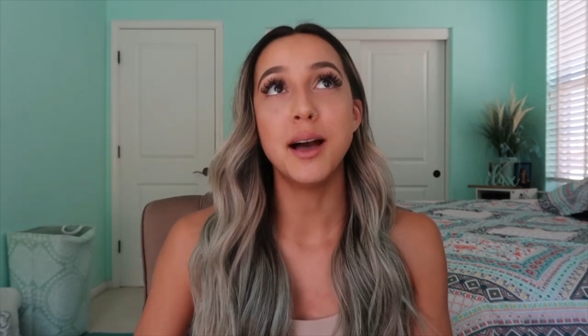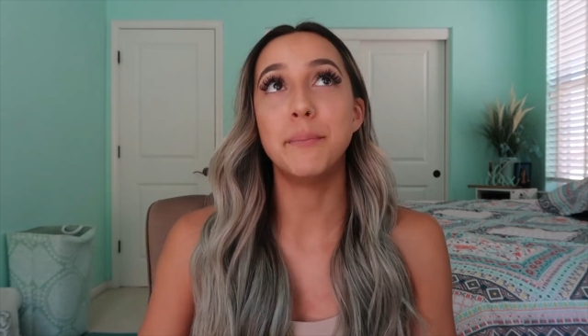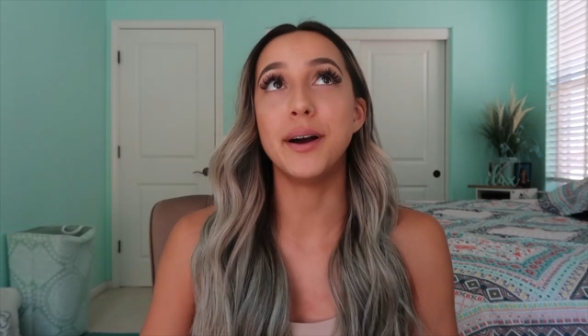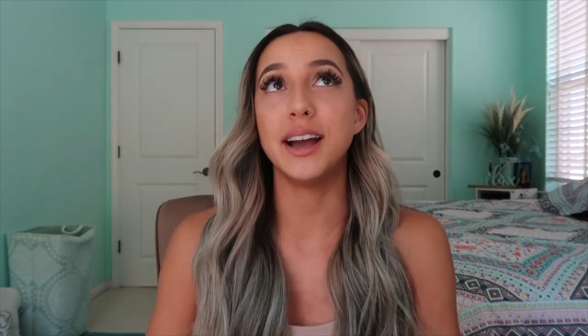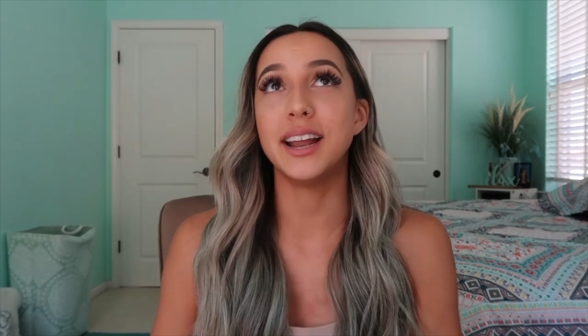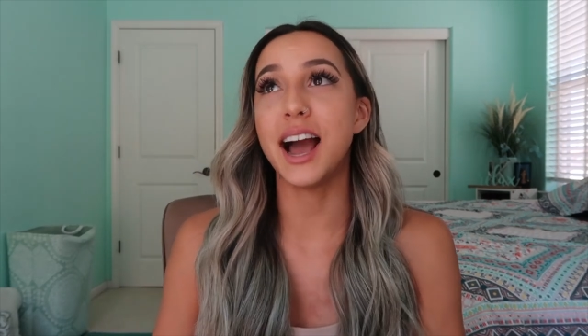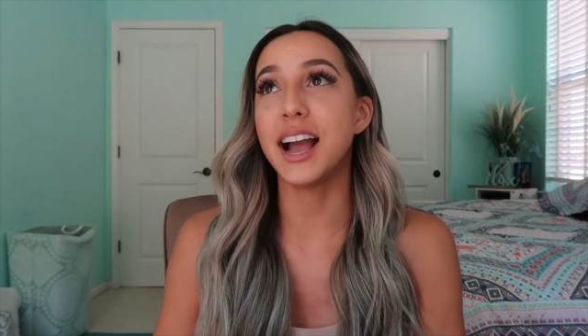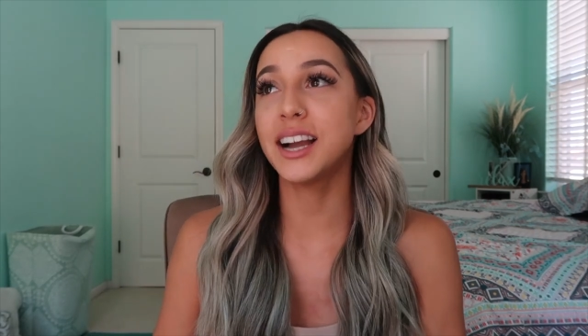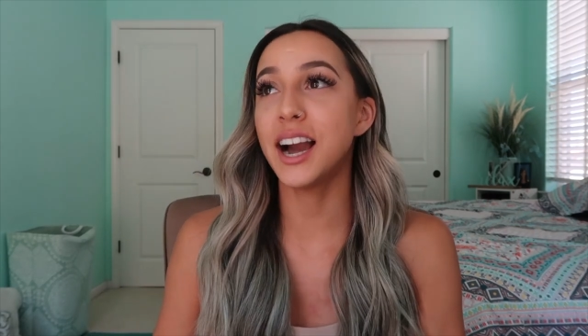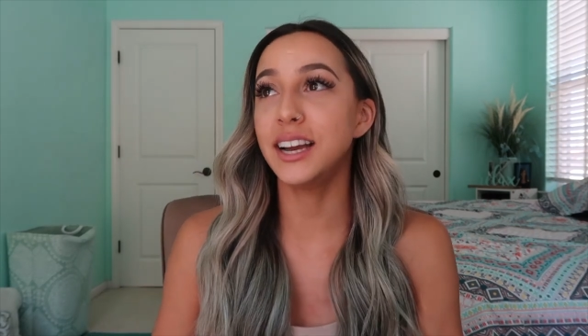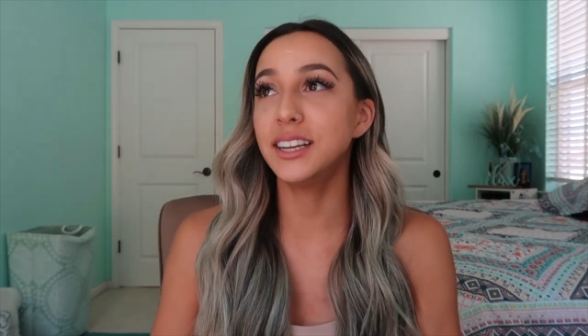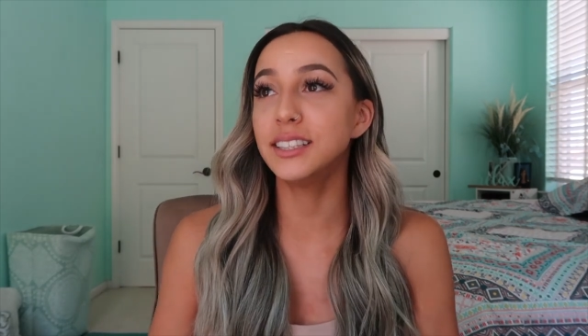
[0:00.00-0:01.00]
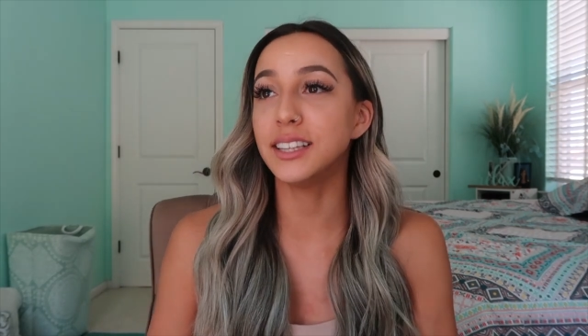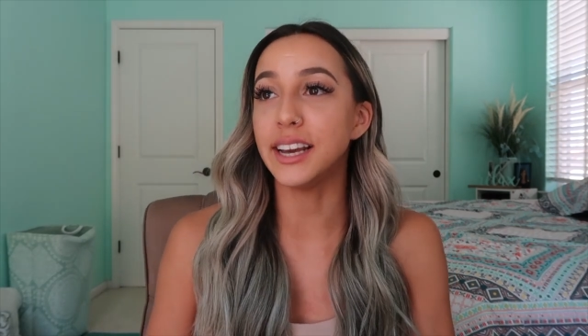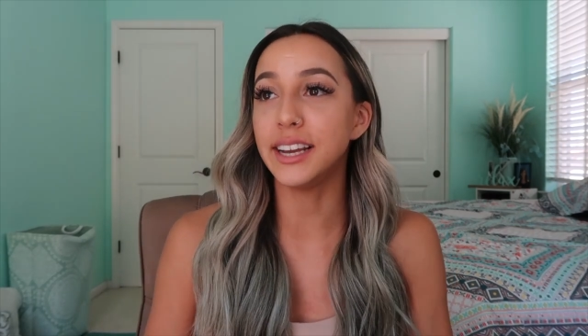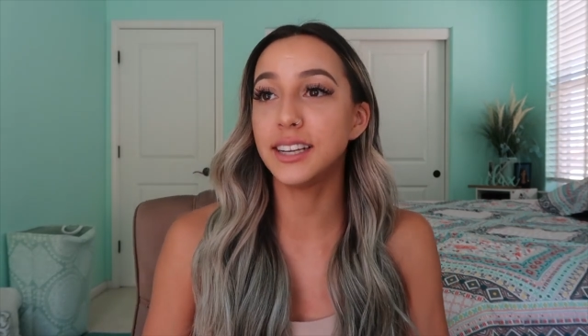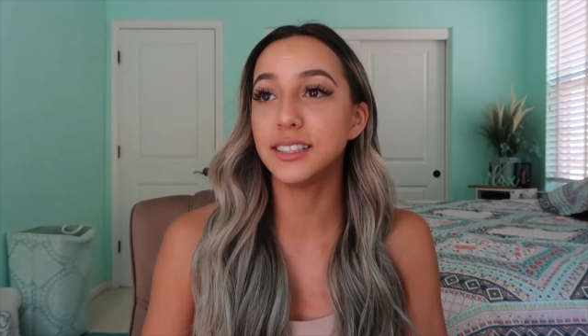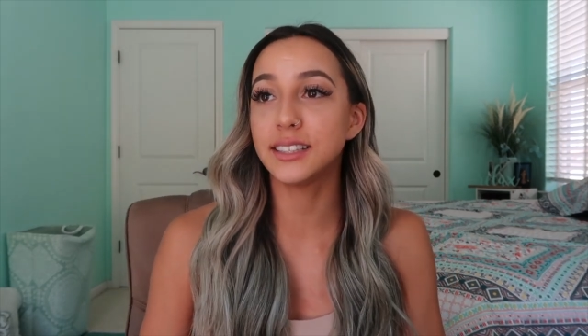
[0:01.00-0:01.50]
But I kind of
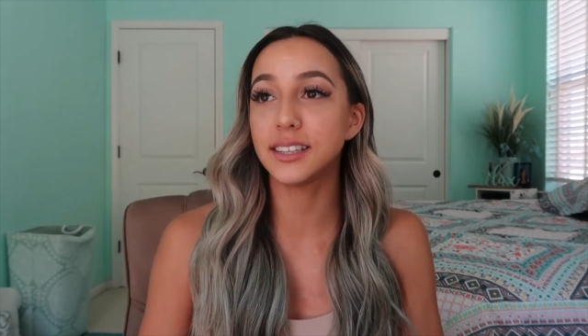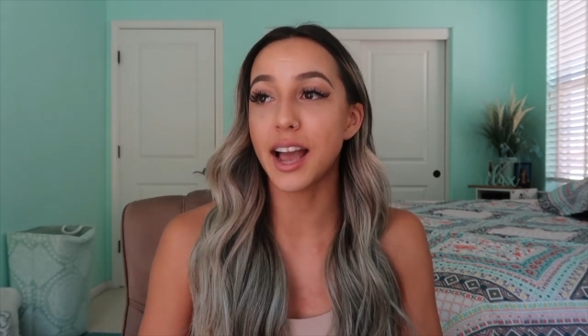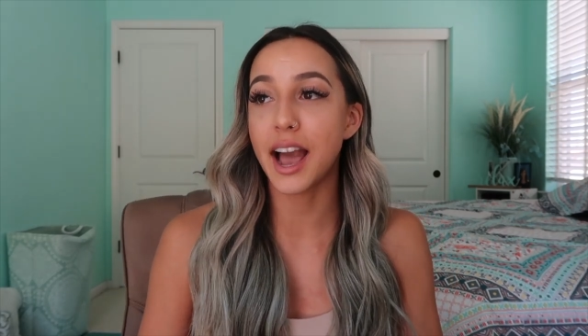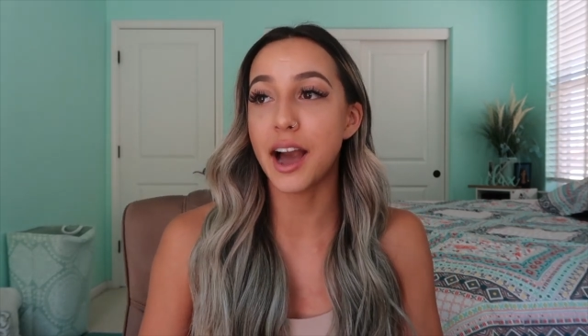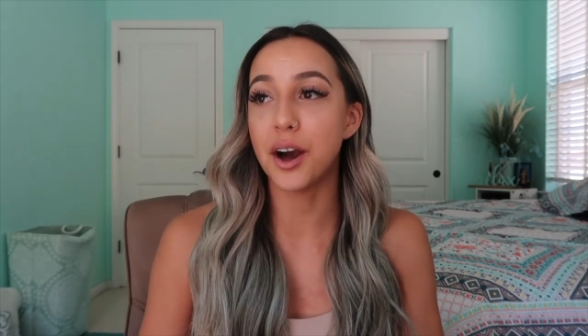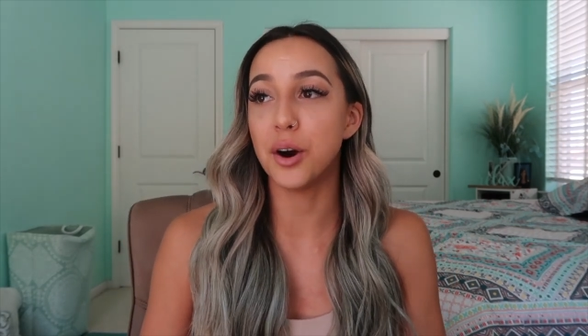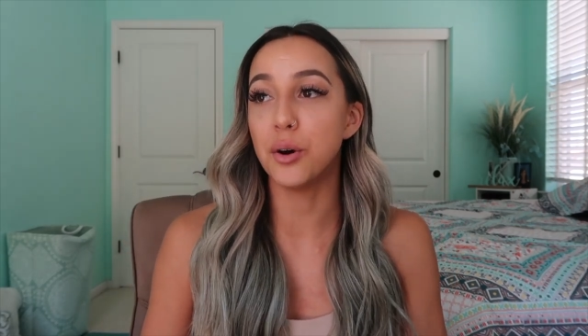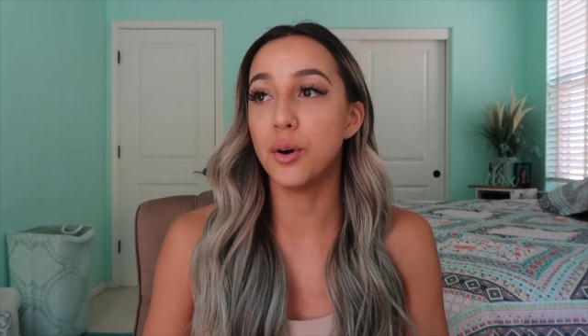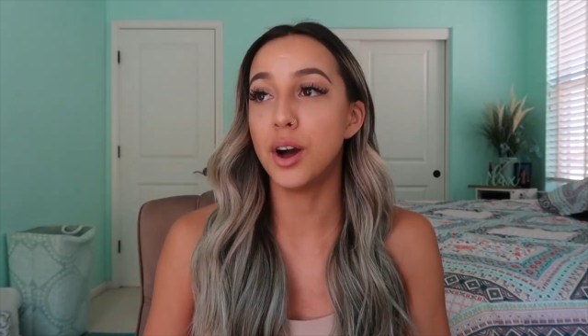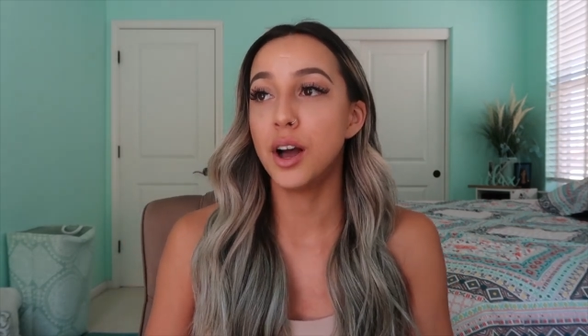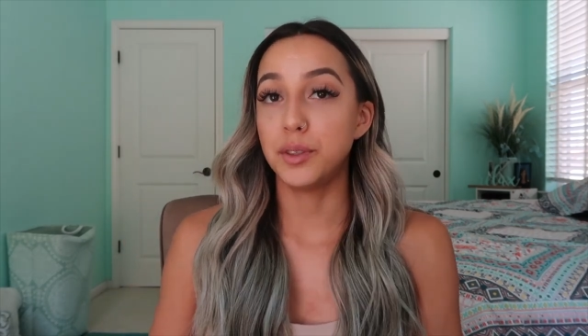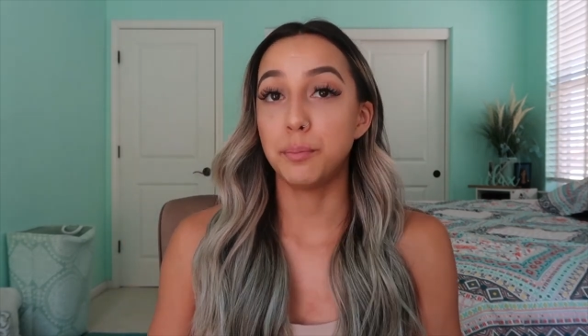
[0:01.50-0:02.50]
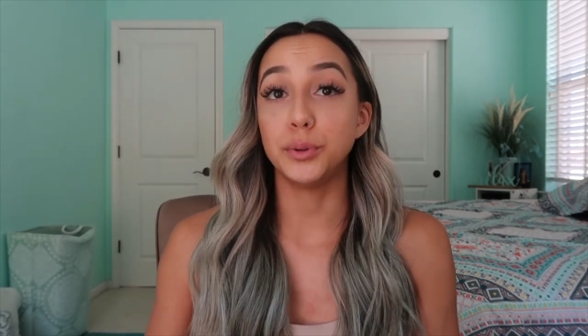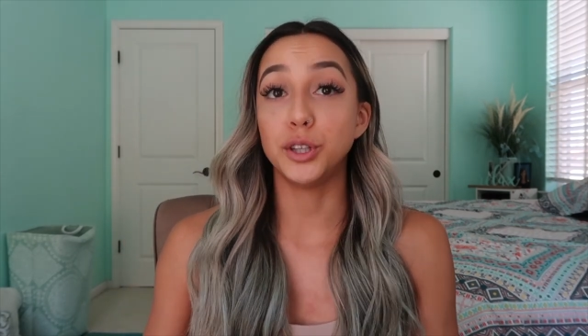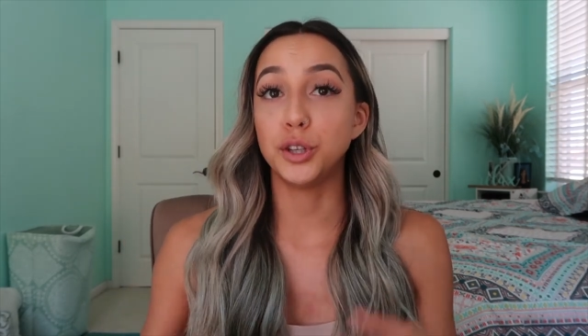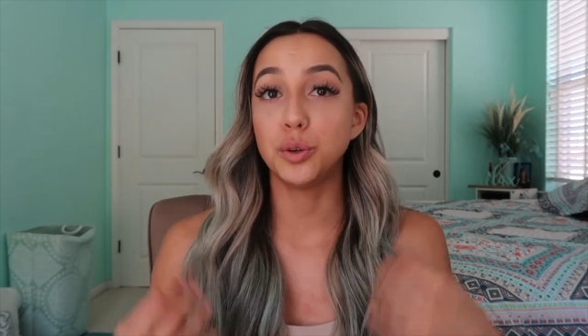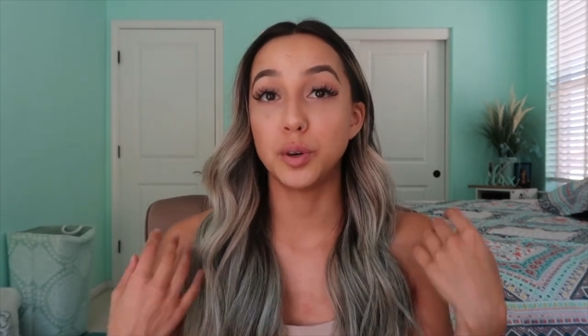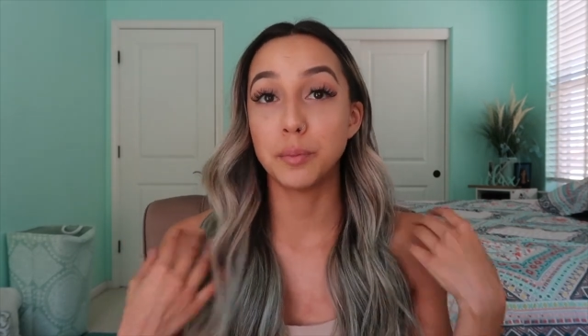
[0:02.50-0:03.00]
liked how the
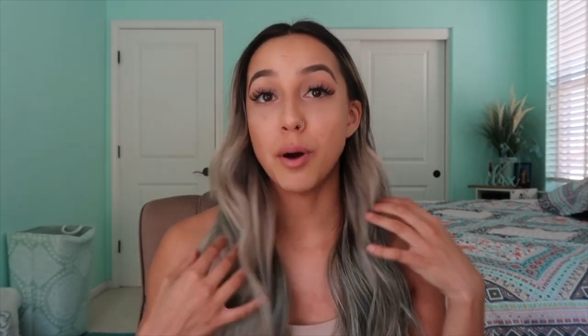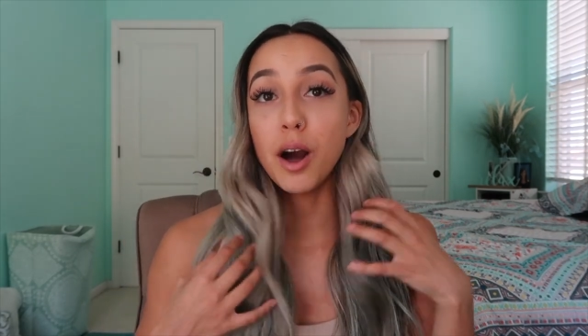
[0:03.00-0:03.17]
blue would